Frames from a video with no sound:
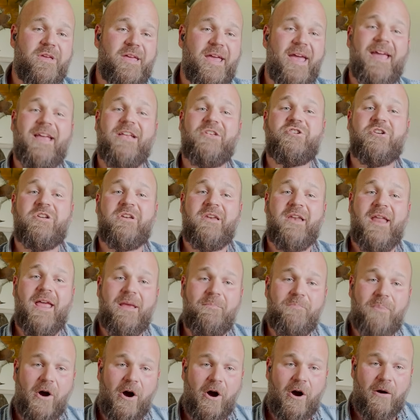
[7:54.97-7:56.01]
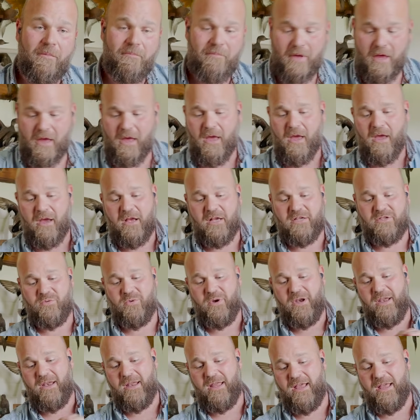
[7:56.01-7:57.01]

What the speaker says: Cajun napalm, because when it